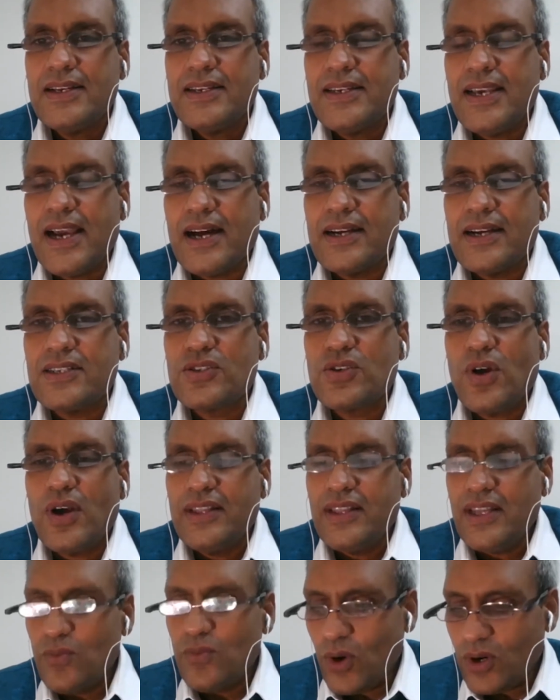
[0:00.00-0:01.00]
Yeah, so I
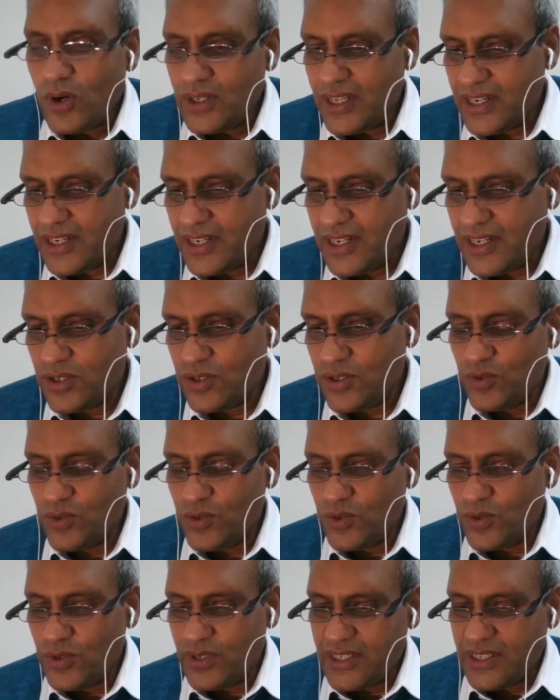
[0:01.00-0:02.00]
think what they need to
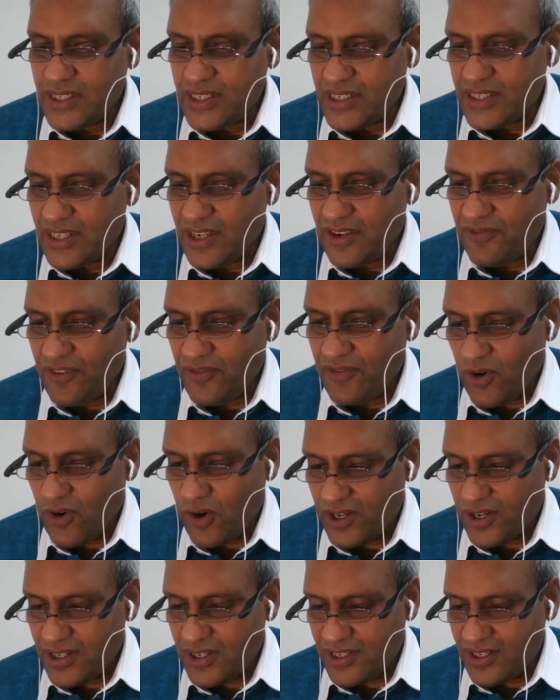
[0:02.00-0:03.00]
do is, if a
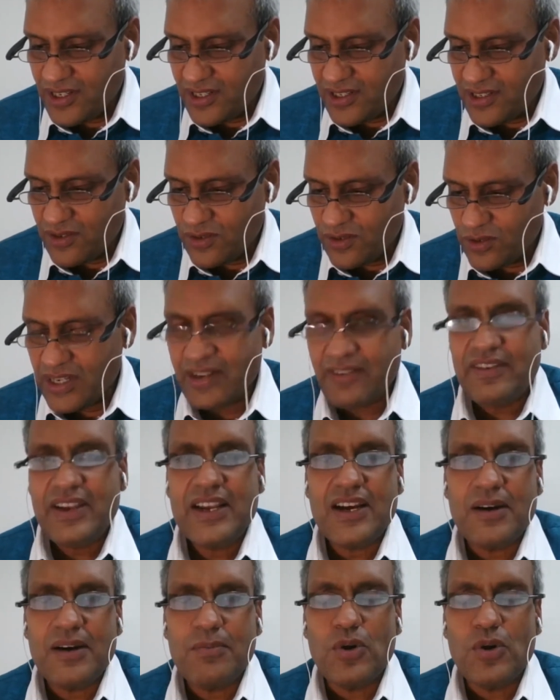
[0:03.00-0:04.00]
foreigner who's
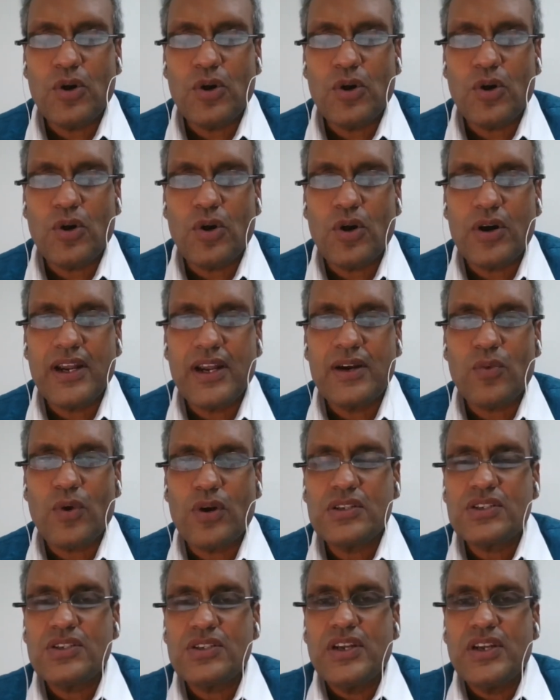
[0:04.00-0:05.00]
living abroad and
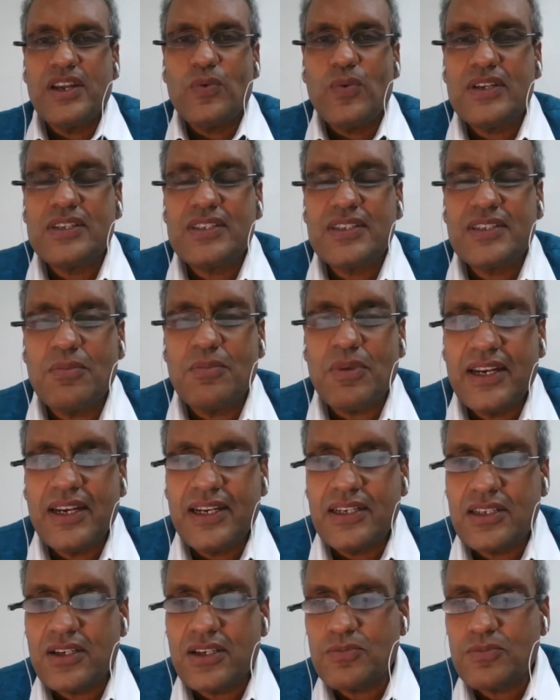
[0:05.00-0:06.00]
wants to invest the
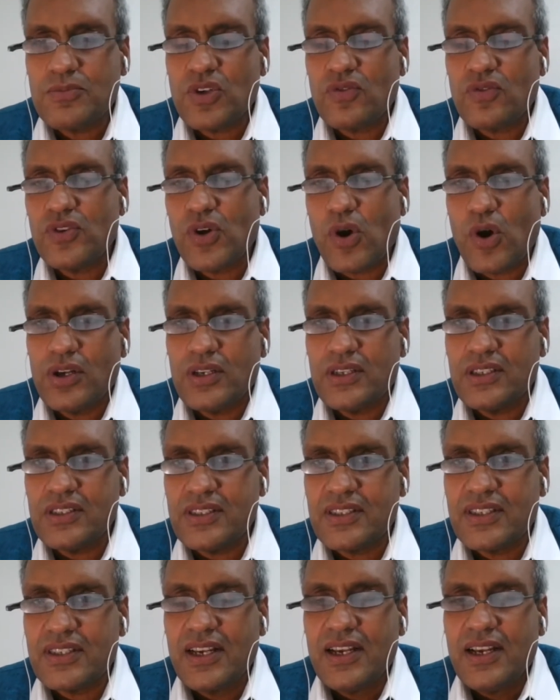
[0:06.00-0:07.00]
money in terms of
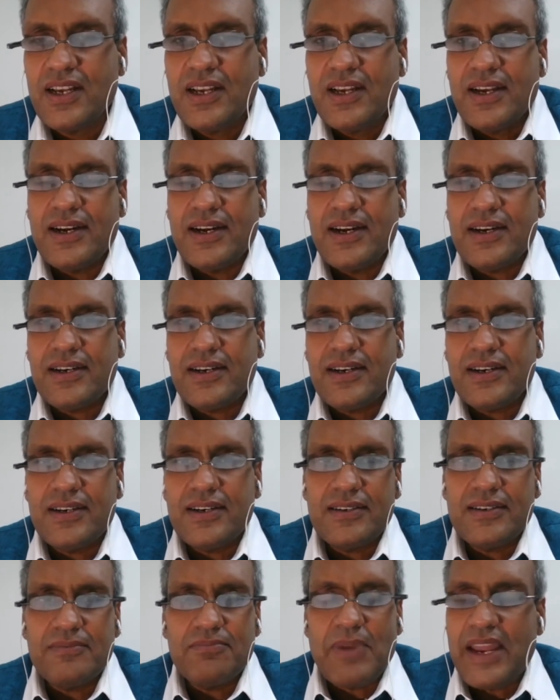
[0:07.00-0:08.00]
dollars,
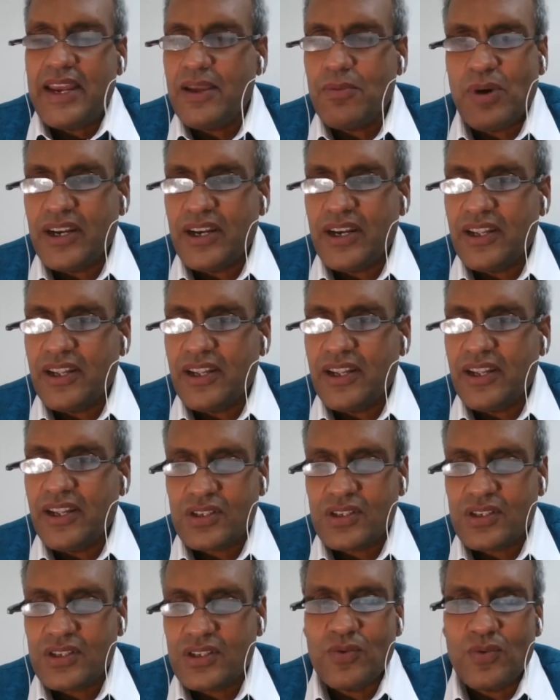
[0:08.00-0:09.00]
anybody who
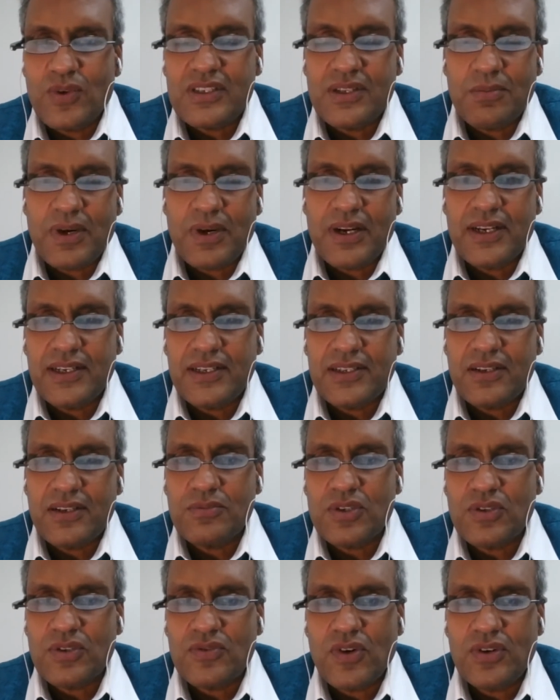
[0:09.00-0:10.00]
wants to invest the money in
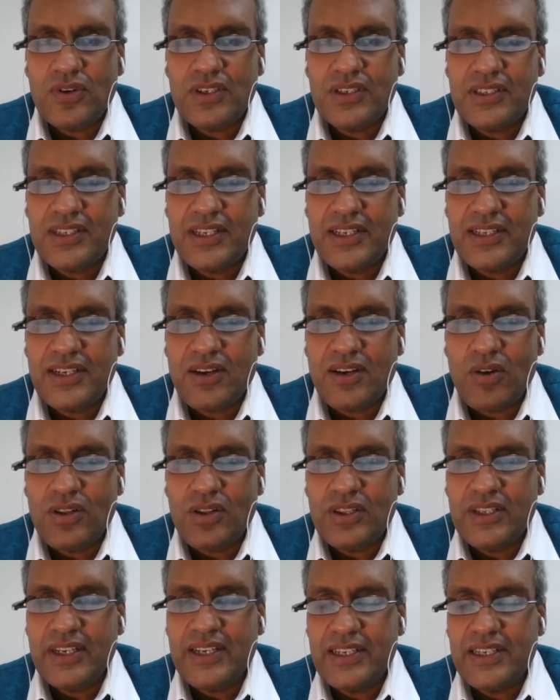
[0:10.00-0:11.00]
terms of dollars, all
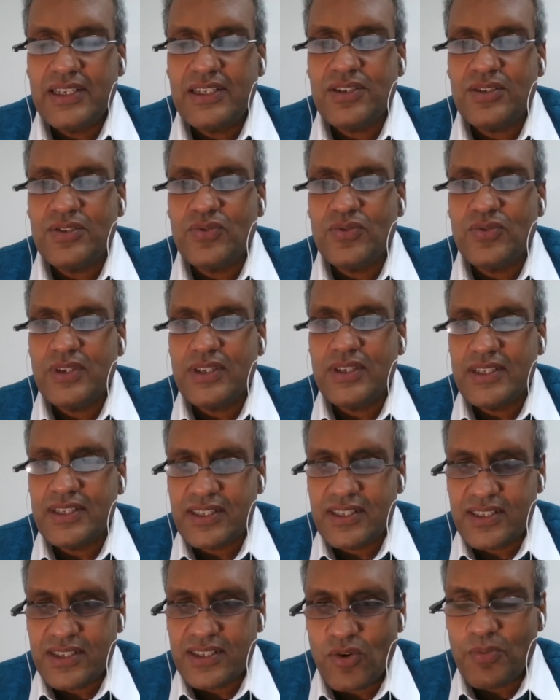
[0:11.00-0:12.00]
they need to do
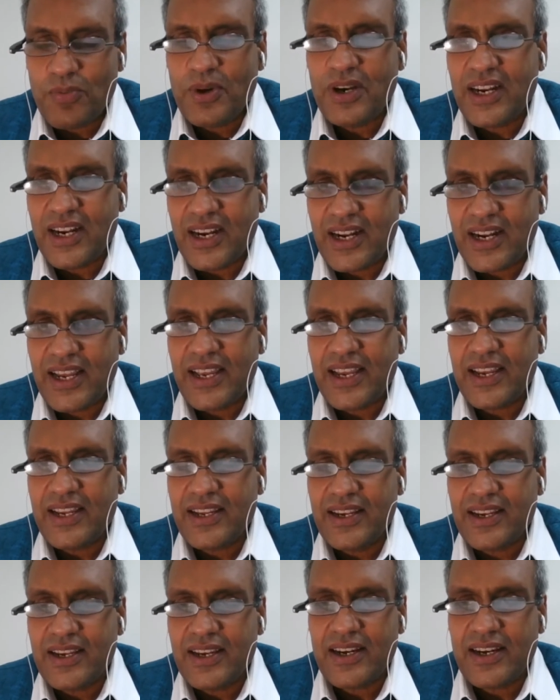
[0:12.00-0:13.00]
is open an
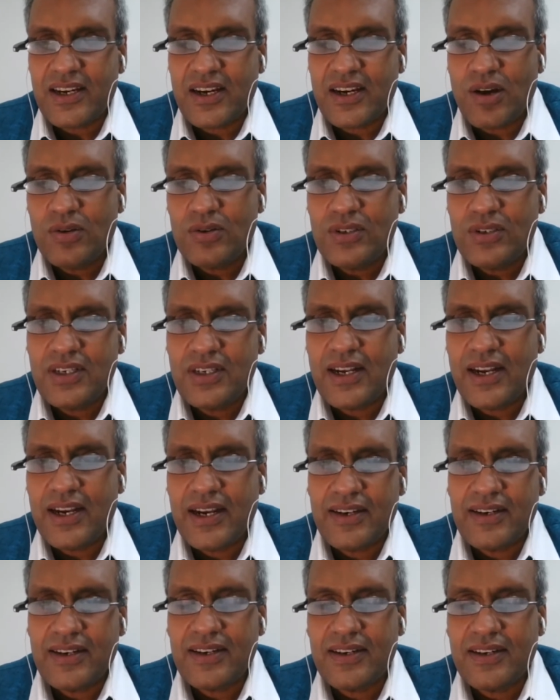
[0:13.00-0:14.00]
IIA account,
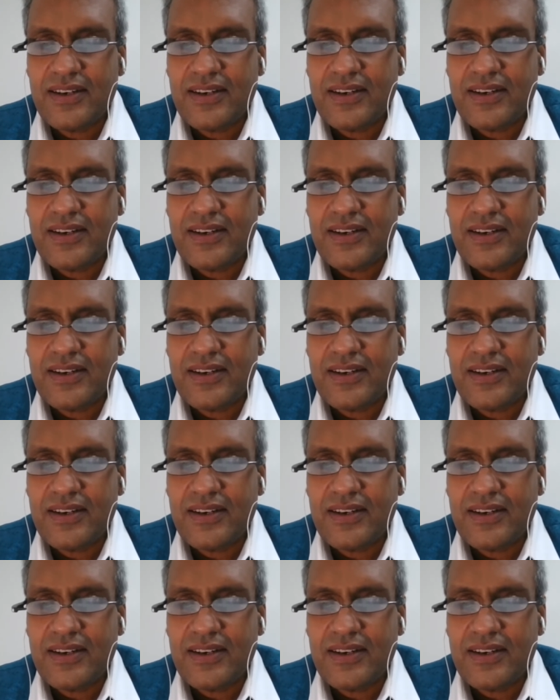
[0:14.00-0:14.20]
and